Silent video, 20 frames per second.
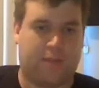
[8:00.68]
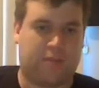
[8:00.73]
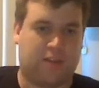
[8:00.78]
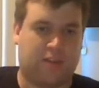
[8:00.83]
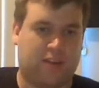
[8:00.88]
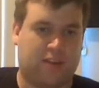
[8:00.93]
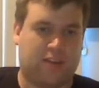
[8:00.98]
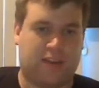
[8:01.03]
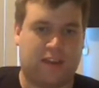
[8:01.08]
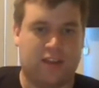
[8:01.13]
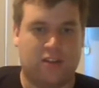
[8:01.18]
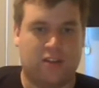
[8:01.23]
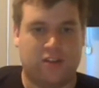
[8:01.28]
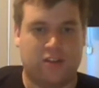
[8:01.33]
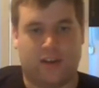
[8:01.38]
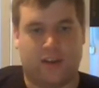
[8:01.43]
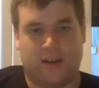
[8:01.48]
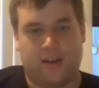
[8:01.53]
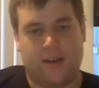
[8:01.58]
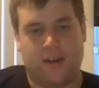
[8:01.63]
and killed
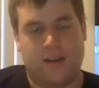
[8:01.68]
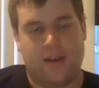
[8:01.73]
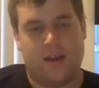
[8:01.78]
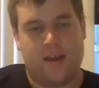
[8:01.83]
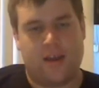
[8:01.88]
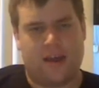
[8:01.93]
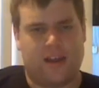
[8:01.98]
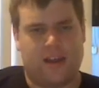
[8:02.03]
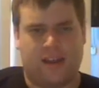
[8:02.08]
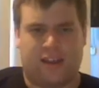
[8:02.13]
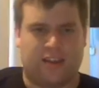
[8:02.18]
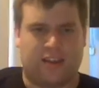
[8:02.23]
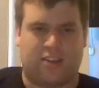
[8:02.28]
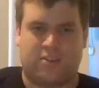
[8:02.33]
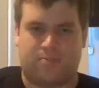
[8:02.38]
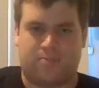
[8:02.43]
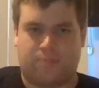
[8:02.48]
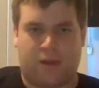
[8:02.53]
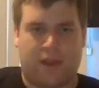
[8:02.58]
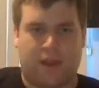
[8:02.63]
on, like
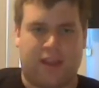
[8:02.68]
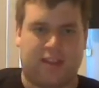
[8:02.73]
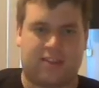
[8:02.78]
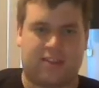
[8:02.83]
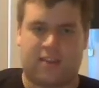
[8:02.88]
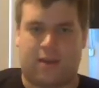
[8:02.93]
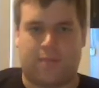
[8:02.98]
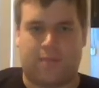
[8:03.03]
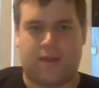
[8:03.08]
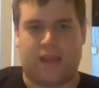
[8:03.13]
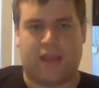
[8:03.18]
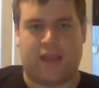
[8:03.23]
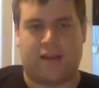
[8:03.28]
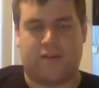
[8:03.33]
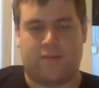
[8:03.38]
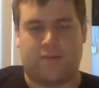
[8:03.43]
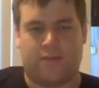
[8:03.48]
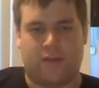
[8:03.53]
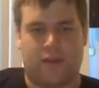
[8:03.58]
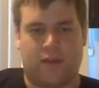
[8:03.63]
spikes coming out
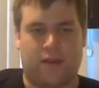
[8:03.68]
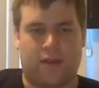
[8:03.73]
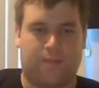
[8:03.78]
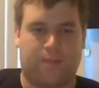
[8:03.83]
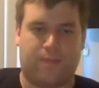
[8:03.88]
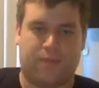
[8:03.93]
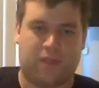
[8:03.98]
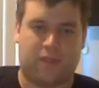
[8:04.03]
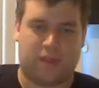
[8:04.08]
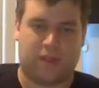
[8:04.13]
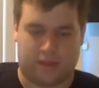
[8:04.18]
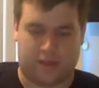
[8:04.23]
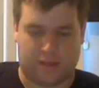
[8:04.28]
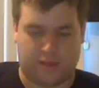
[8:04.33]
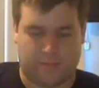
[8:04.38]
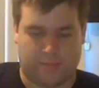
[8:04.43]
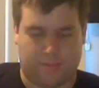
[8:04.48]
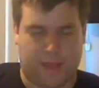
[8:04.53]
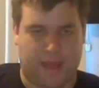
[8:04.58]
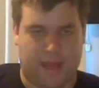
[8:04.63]
of a
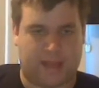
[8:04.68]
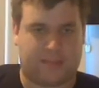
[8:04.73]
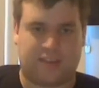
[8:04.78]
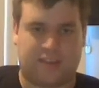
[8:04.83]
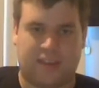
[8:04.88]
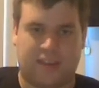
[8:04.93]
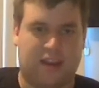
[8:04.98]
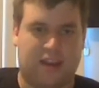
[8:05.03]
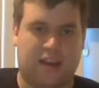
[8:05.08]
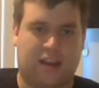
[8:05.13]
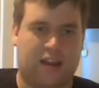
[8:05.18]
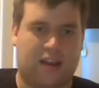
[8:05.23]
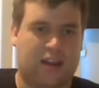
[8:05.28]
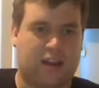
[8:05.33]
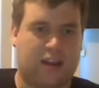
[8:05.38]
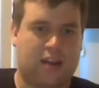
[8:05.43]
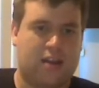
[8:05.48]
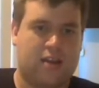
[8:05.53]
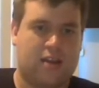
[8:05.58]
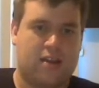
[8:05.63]
basket, and
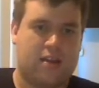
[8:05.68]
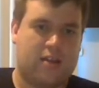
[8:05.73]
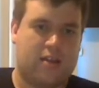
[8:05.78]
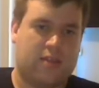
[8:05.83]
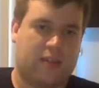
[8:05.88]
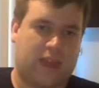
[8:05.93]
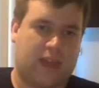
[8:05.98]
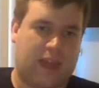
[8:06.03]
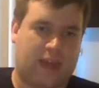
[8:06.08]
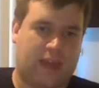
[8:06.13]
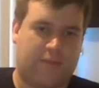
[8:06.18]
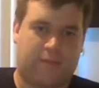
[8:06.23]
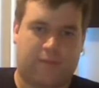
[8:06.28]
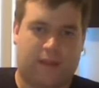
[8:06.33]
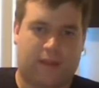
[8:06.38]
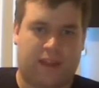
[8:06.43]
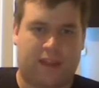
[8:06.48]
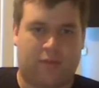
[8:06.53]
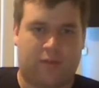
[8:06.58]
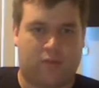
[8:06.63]
they have
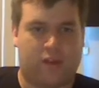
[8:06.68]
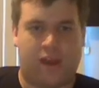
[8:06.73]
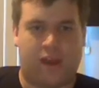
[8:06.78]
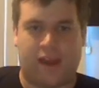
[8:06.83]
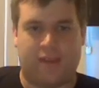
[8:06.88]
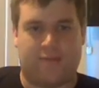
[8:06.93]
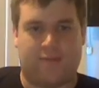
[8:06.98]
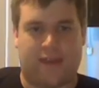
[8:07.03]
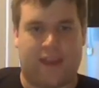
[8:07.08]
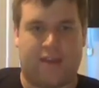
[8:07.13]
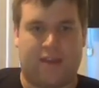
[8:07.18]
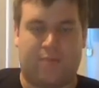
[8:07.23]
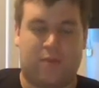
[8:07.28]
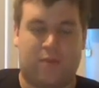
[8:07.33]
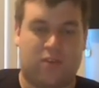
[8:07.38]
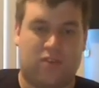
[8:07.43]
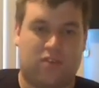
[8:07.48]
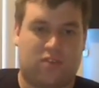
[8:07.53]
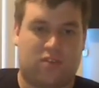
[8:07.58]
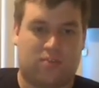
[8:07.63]
like live
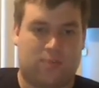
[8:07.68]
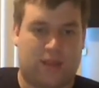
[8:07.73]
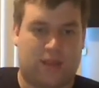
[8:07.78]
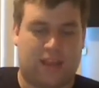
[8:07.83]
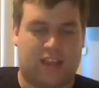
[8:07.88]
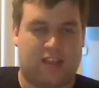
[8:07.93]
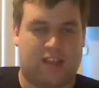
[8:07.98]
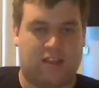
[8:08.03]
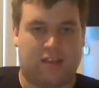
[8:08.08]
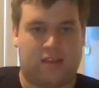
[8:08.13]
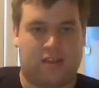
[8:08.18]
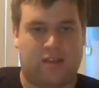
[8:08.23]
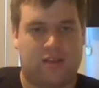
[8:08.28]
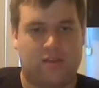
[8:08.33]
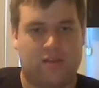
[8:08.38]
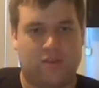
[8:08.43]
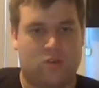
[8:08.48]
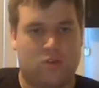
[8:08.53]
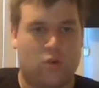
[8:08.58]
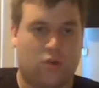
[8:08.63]
animals making
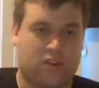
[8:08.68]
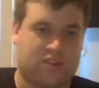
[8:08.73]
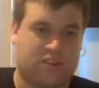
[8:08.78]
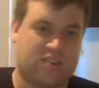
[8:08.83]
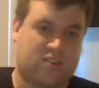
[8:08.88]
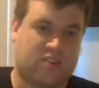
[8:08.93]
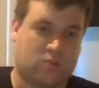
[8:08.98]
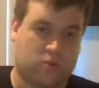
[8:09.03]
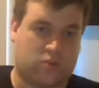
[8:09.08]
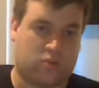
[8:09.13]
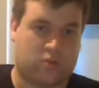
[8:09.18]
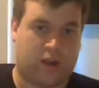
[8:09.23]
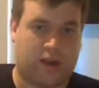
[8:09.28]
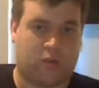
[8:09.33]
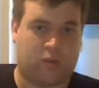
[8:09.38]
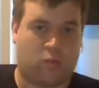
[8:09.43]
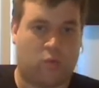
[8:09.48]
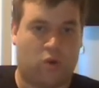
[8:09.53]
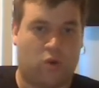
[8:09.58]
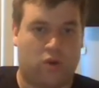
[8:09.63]
noises to
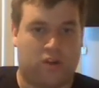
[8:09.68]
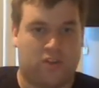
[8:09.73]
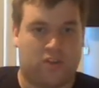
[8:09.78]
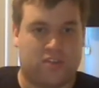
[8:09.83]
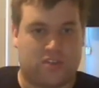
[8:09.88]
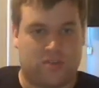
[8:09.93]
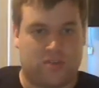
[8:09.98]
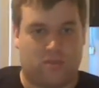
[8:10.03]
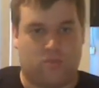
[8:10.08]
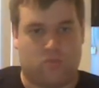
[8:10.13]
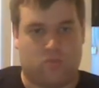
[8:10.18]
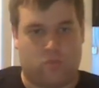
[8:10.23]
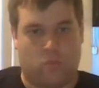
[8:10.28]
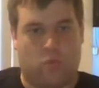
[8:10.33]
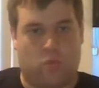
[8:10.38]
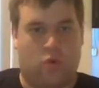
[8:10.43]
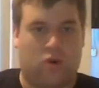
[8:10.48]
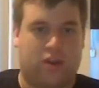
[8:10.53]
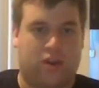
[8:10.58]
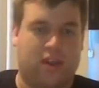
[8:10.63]
attract walkers to
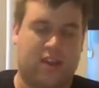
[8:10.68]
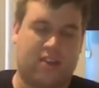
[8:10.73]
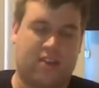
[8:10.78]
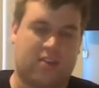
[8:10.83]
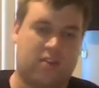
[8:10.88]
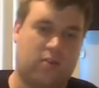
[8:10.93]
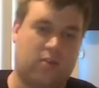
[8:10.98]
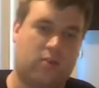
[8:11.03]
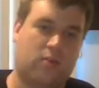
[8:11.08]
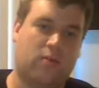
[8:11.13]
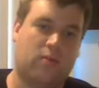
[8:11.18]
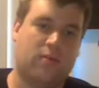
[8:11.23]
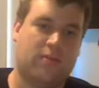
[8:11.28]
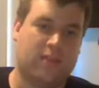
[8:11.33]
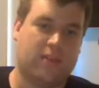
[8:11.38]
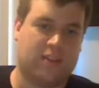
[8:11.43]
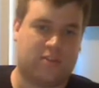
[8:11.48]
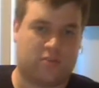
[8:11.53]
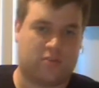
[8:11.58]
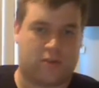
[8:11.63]
walk into
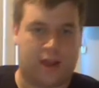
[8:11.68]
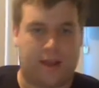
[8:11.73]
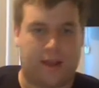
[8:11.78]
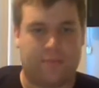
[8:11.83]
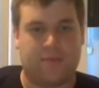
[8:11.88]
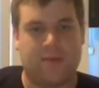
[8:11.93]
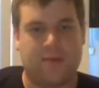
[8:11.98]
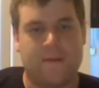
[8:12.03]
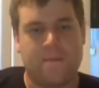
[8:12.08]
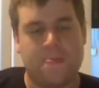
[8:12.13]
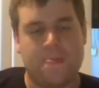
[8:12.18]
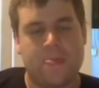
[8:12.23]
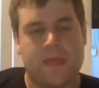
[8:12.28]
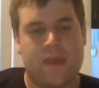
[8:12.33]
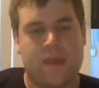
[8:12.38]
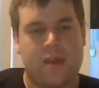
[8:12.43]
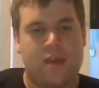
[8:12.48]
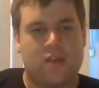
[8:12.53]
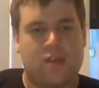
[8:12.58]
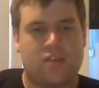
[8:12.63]
these traps.
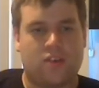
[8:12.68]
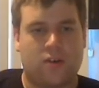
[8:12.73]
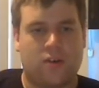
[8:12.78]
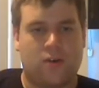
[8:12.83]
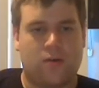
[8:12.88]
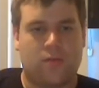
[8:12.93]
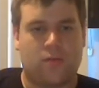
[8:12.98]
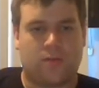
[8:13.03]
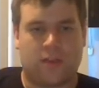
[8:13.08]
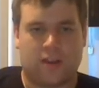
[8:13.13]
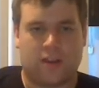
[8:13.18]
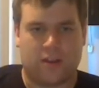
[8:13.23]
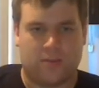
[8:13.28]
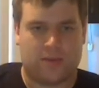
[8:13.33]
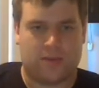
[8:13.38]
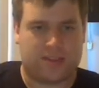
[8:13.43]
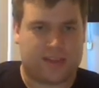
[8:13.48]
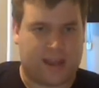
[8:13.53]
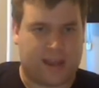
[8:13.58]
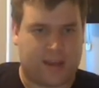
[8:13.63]
So they're going to be
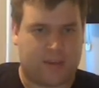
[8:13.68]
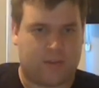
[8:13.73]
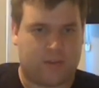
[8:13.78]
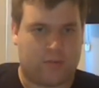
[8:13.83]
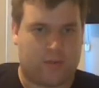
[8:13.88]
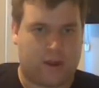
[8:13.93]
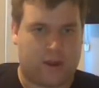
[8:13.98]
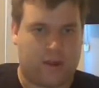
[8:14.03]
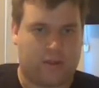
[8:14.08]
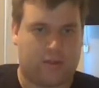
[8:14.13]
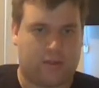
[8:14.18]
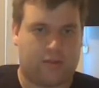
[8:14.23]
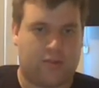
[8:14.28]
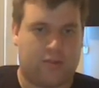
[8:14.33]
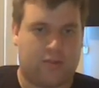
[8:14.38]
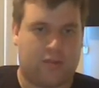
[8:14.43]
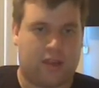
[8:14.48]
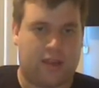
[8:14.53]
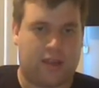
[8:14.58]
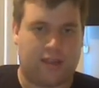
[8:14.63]
scattered around
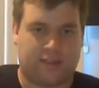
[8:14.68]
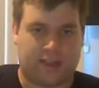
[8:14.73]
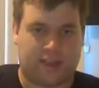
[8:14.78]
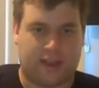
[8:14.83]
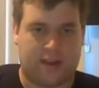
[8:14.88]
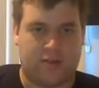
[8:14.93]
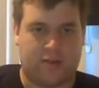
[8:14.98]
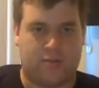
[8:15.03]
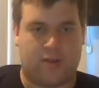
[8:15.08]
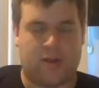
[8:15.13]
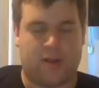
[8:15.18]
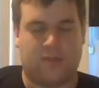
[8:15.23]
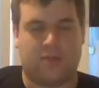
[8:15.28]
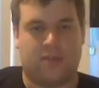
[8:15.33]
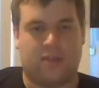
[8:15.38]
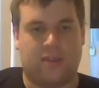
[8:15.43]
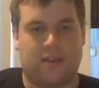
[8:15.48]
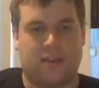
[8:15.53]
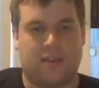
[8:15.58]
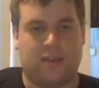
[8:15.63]

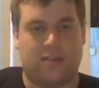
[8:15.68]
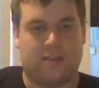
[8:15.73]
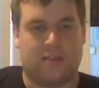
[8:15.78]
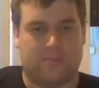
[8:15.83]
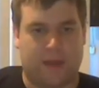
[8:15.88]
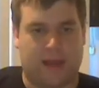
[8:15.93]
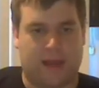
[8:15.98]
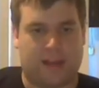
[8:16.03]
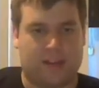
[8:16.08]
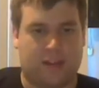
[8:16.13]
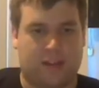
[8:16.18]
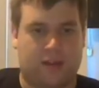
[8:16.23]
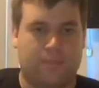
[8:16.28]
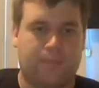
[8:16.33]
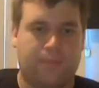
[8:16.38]
the backlot.